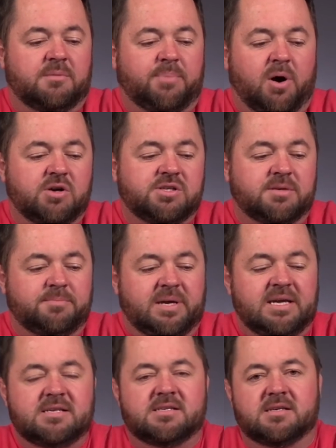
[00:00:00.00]
parts and
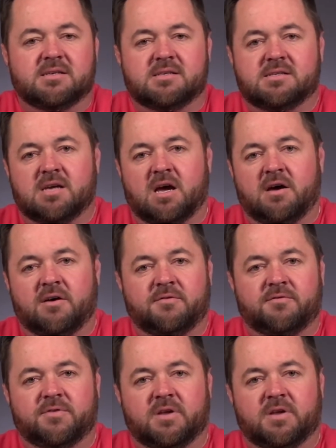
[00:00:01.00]
pieces of